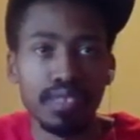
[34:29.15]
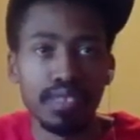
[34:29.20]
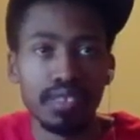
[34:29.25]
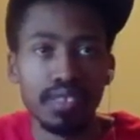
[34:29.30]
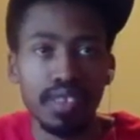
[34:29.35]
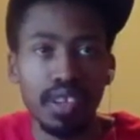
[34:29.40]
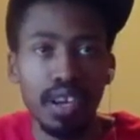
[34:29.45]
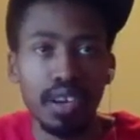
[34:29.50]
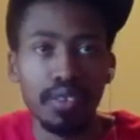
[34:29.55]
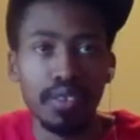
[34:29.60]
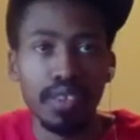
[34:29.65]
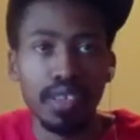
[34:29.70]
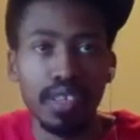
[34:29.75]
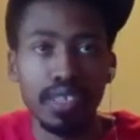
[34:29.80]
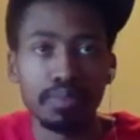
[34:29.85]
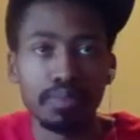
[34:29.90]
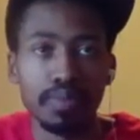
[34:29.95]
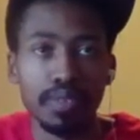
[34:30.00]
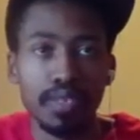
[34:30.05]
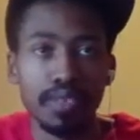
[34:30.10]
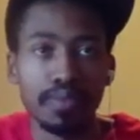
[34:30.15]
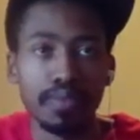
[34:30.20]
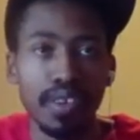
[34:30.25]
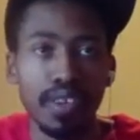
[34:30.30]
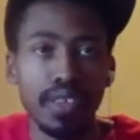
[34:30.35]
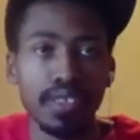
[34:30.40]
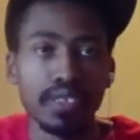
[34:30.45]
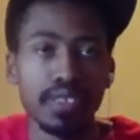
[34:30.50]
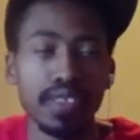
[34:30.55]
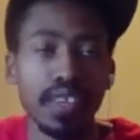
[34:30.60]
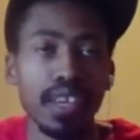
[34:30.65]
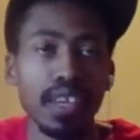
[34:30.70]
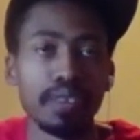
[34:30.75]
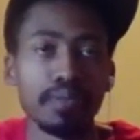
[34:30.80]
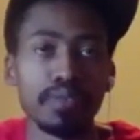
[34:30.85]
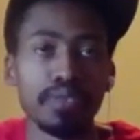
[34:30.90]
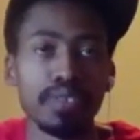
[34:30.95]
ESPN fantasy app.